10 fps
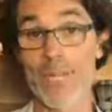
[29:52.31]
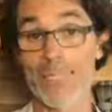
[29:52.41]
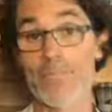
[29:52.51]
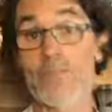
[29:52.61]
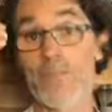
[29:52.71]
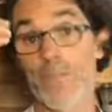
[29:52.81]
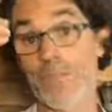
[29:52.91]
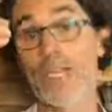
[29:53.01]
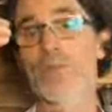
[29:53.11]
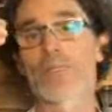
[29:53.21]
the
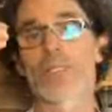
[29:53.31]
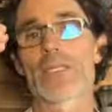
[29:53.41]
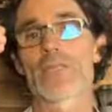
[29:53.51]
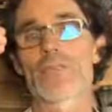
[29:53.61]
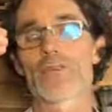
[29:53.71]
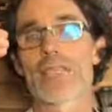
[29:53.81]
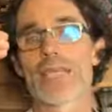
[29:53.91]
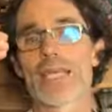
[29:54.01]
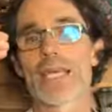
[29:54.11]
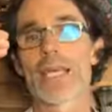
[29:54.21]
frequency of your
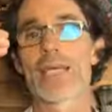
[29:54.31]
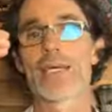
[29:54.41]
DNA